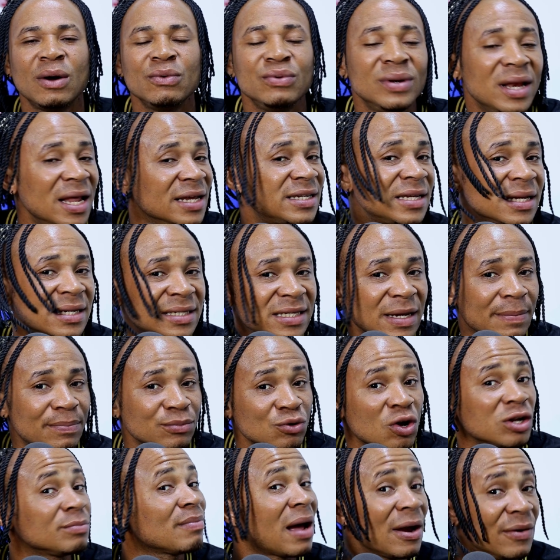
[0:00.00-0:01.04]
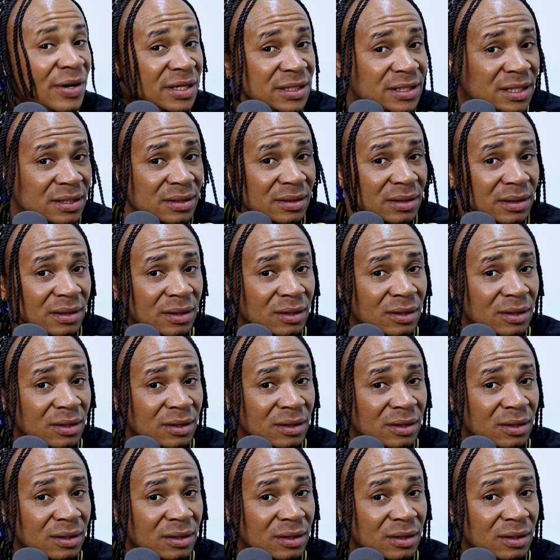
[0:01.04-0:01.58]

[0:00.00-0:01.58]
relationship, not marriage.